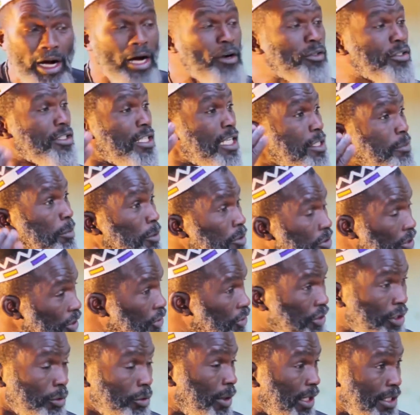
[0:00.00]
know how
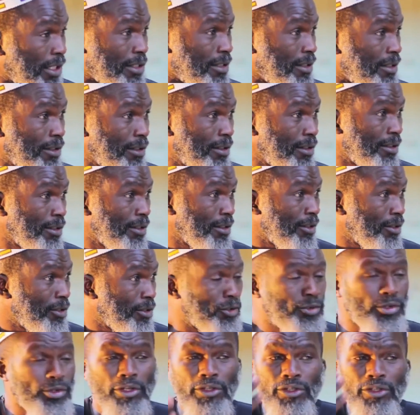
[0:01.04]
transportation works.
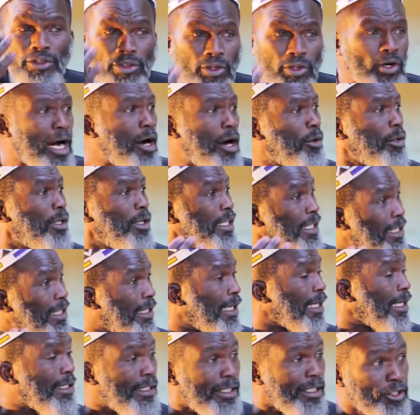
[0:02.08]
You don't know how
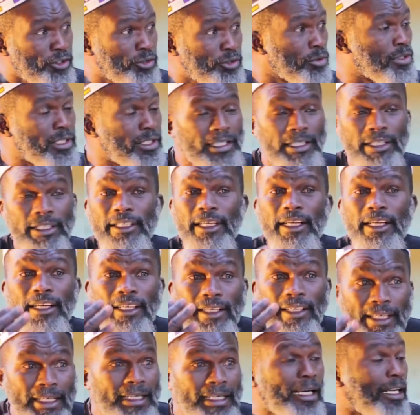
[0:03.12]
legal issues and
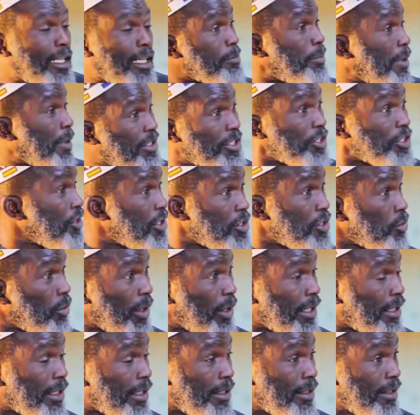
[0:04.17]
legal expectations
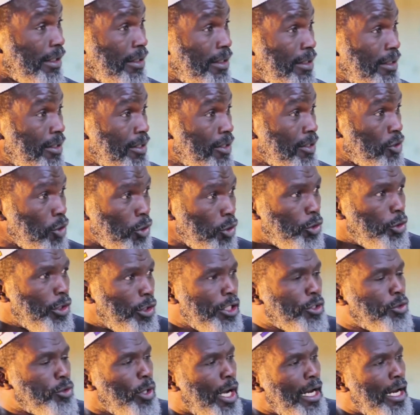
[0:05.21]
work. So
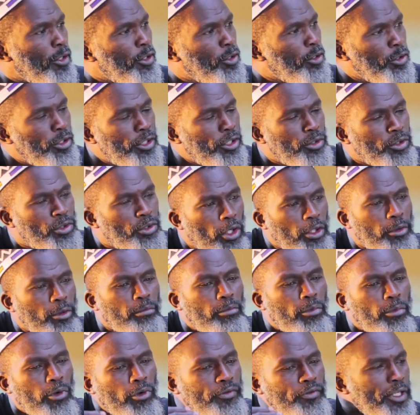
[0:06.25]
don't
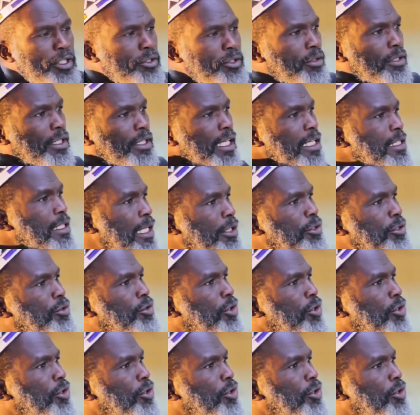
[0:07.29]
move into things that